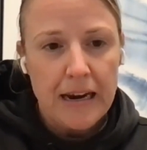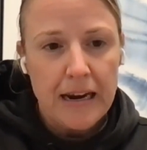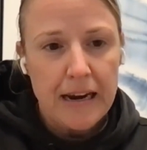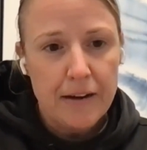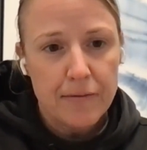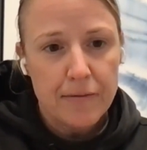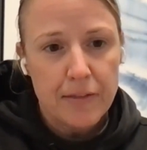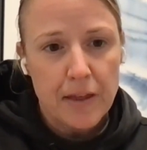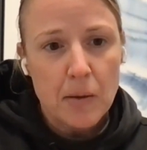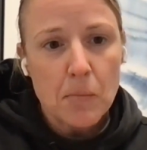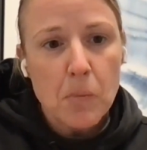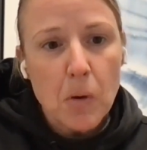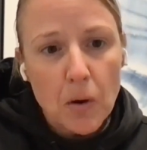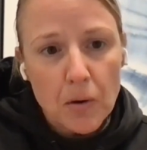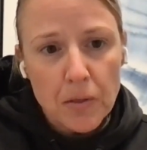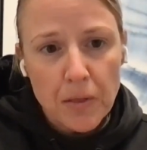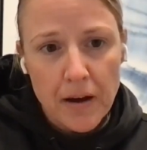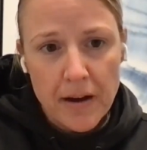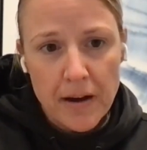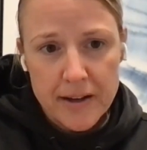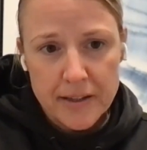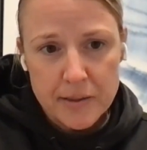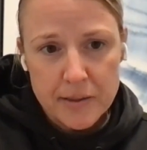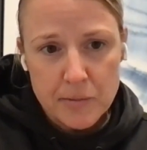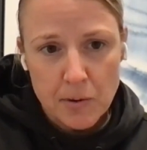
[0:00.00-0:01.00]
If they pulled the
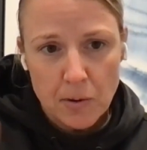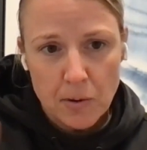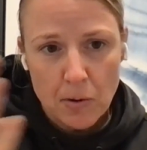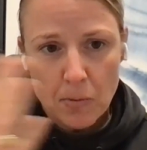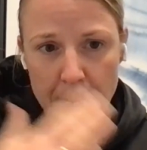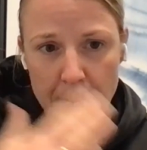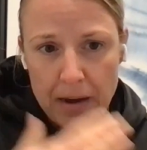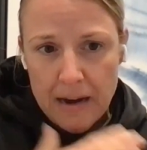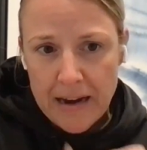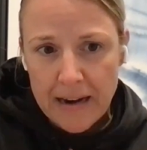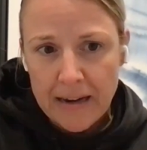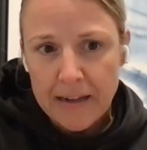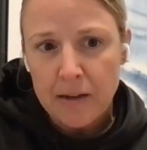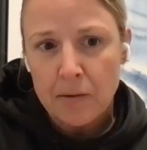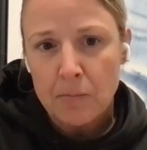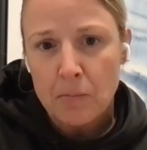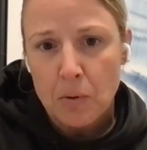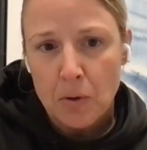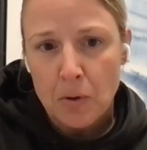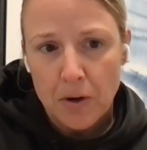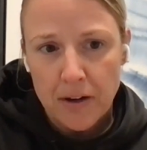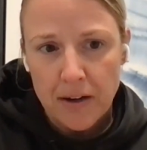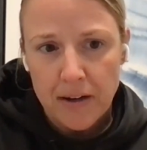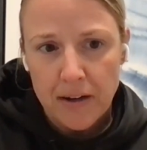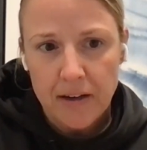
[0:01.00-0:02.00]
hospital back and
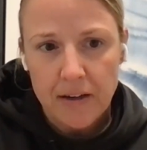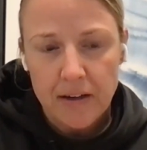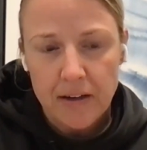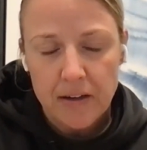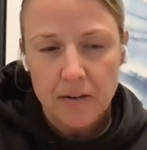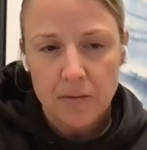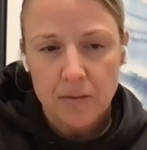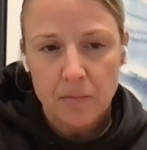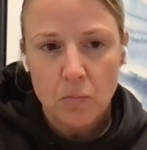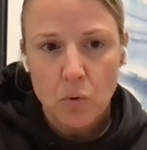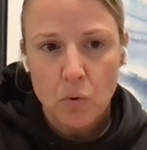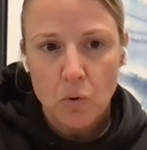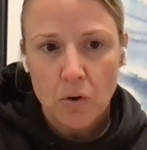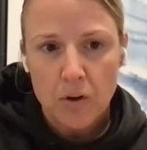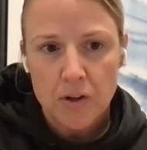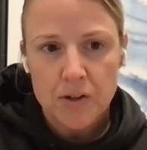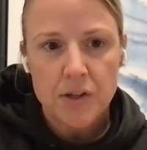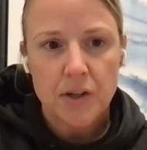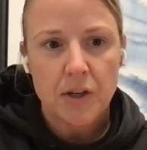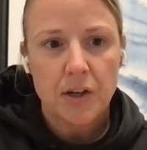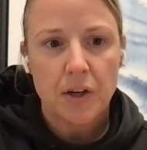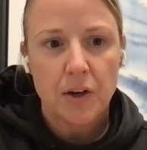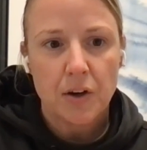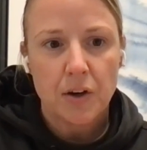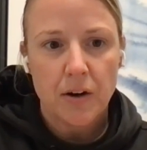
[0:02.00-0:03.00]
put it in a more
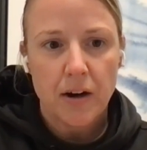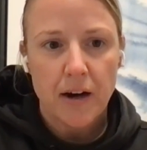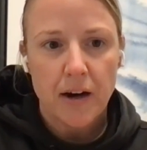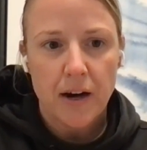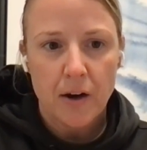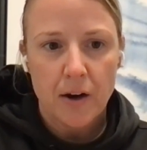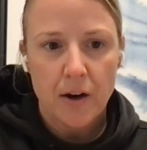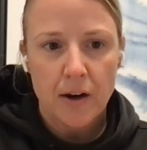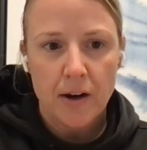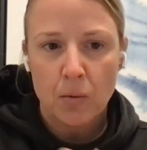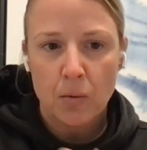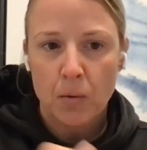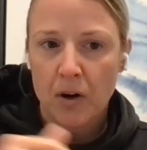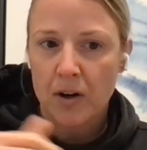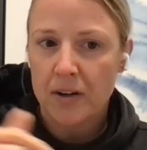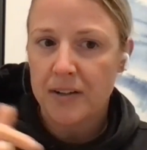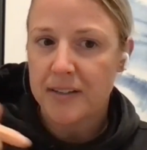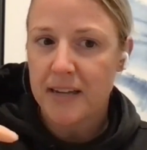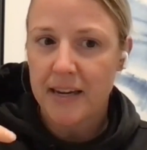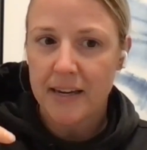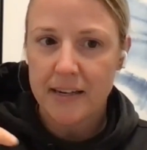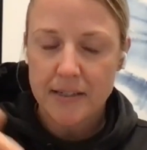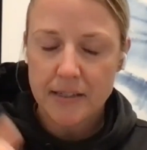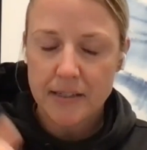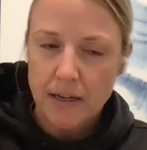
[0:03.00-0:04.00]
secure area where it
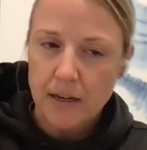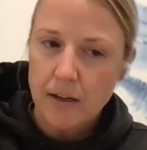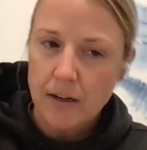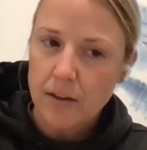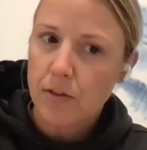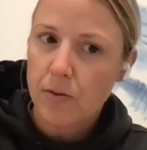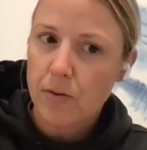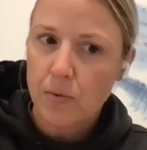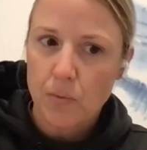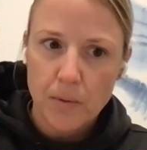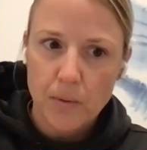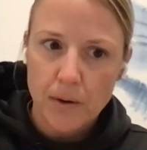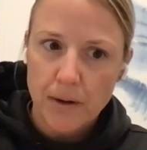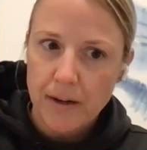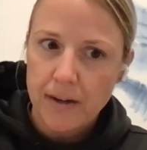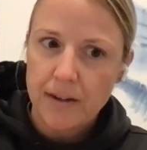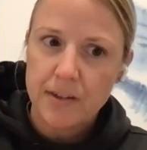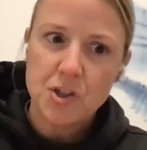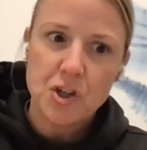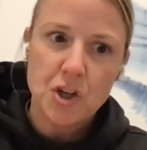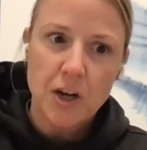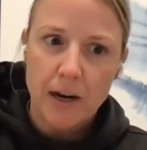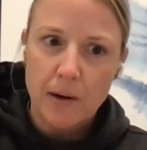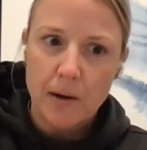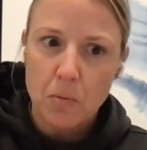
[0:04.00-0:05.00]
takes like 3
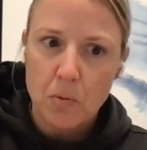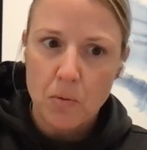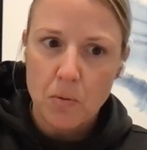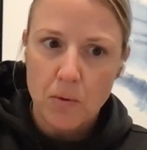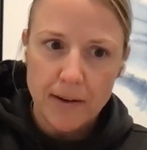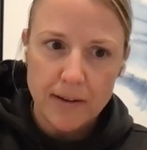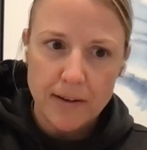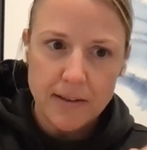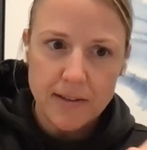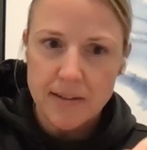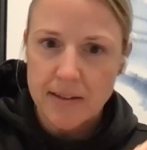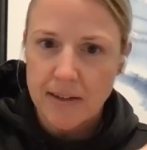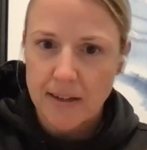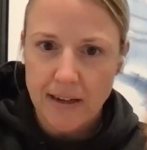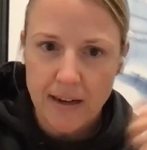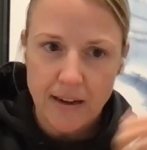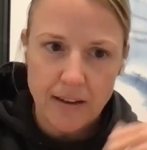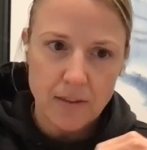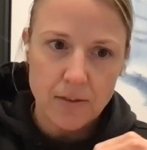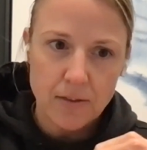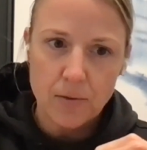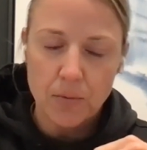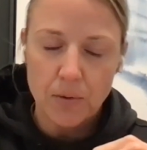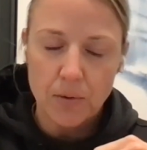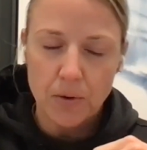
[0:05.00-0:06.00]
checkpoints to
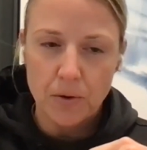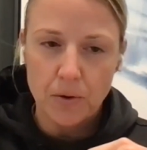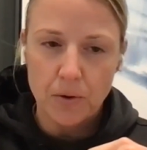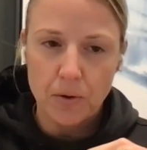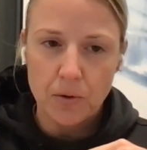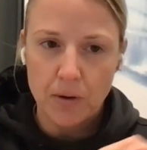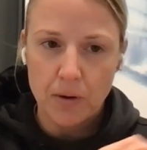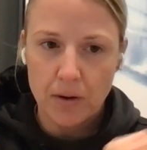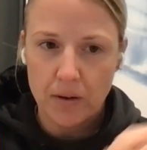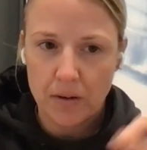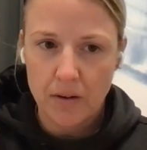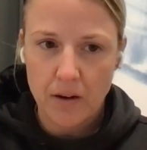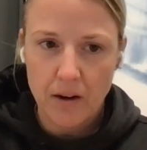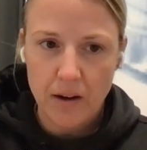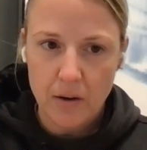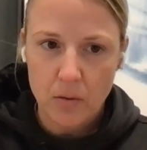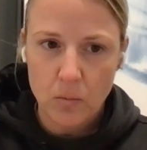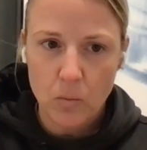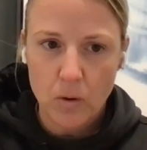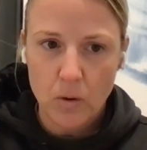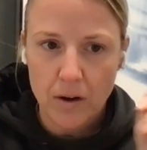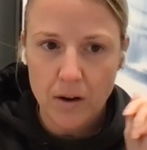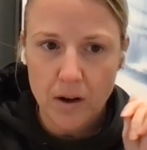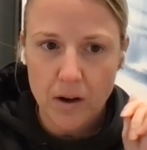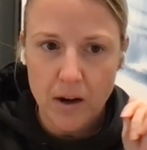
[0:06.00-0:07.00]
get through
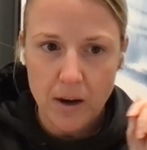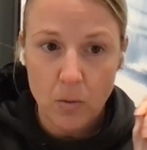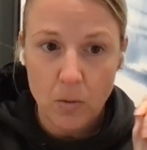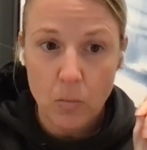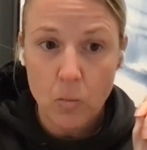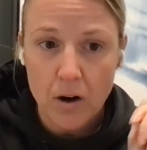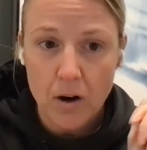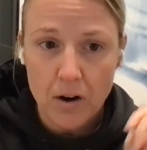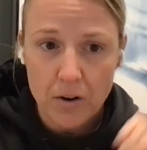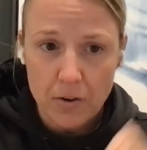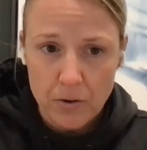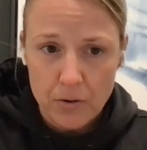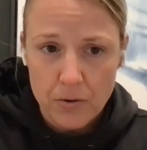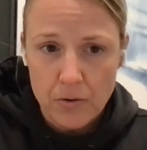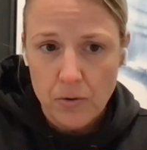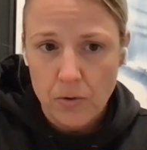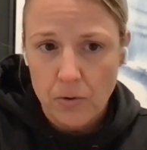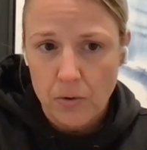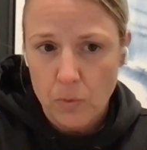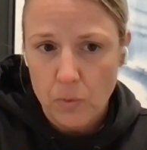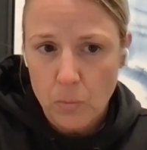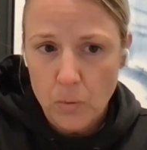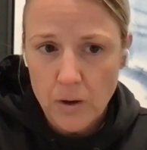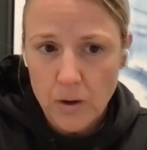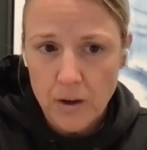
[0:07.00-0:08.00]
and wander through
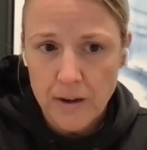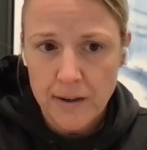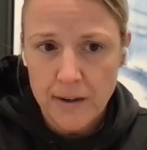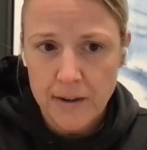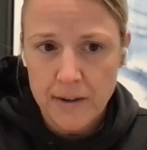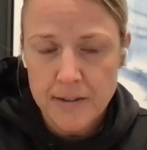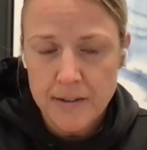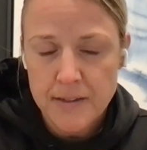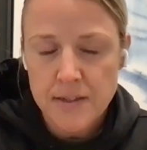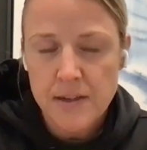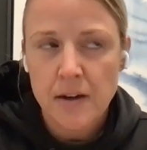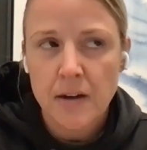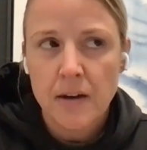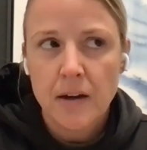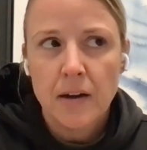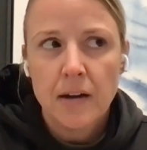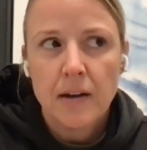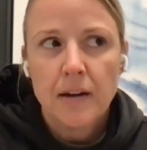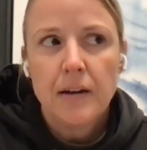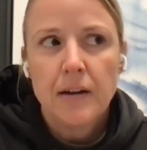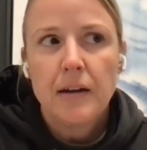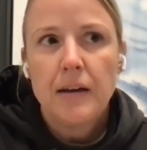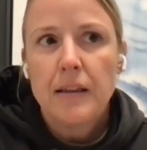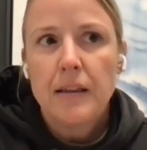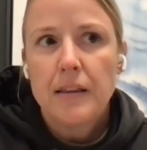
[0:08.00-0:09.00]
the woods,
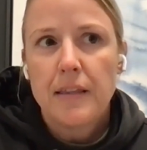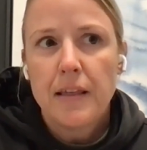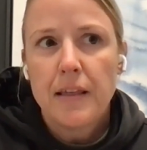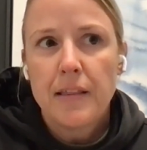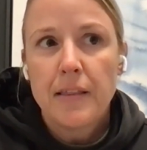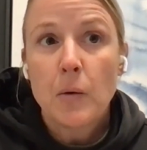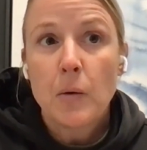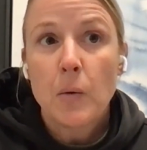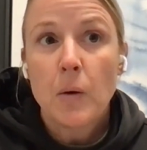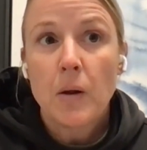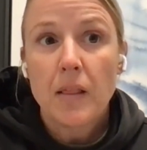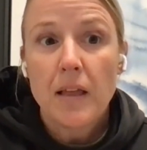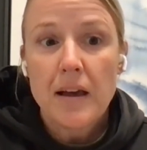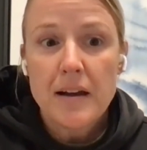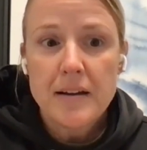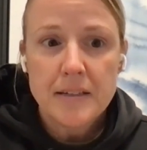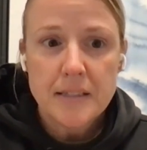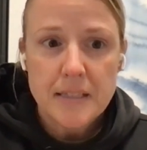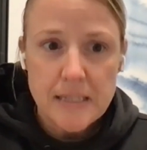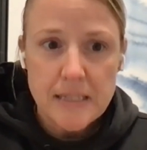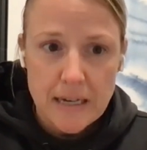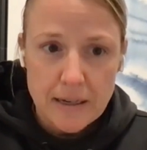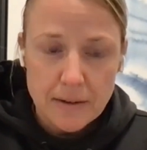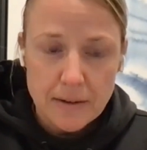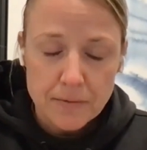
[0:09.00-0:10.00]
then they were a lot
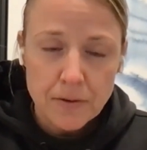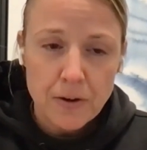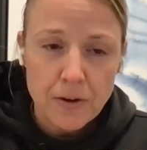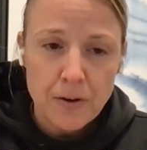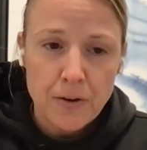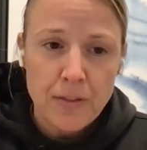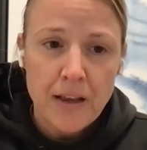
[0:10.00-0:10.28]
safer.